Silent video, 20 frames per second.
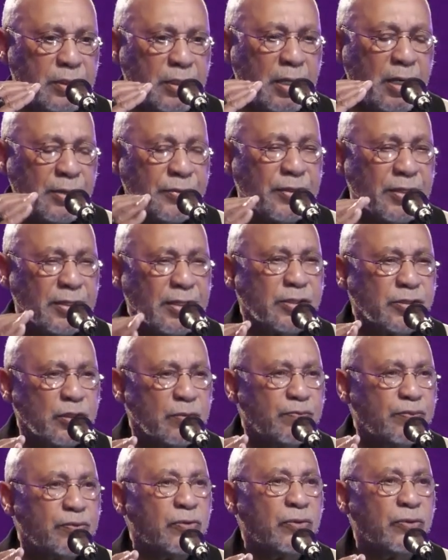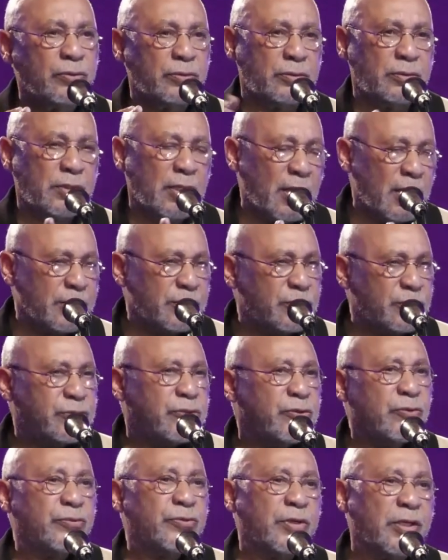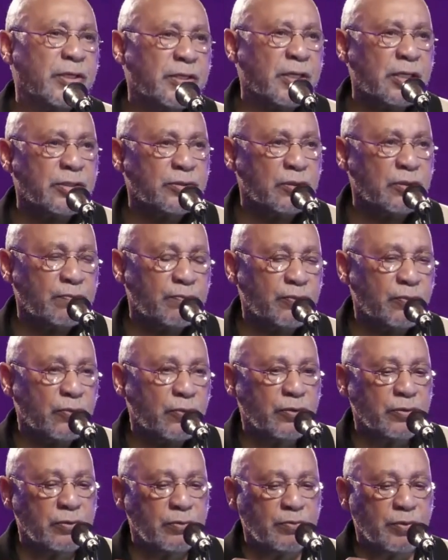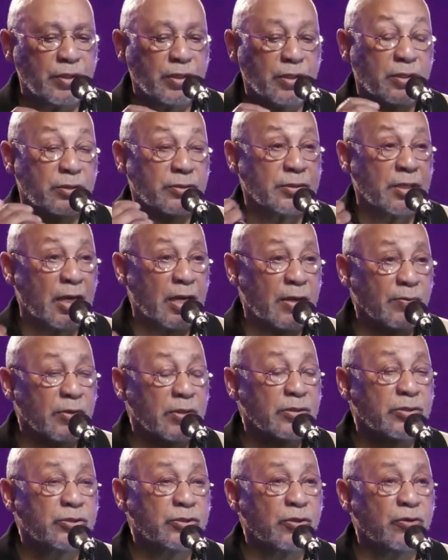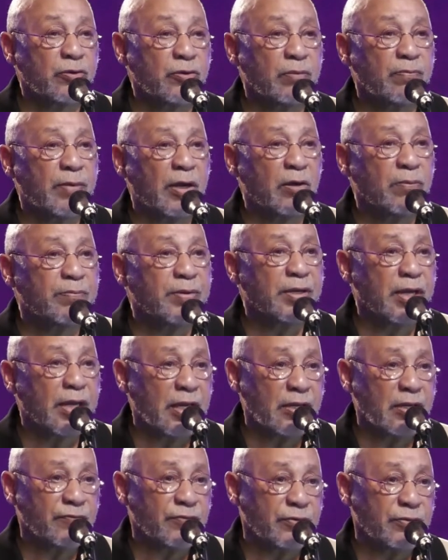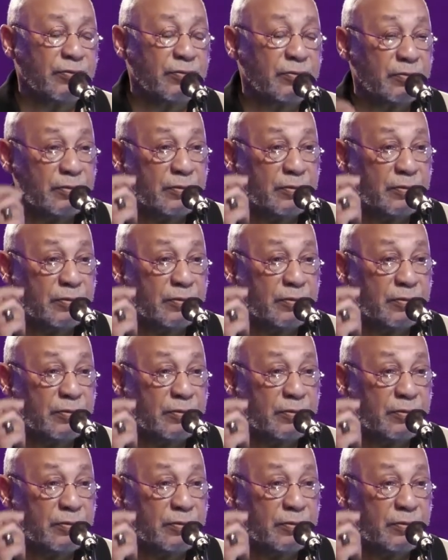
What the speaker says: And I think that's important. I do think that's important because I'm concerned about behavior.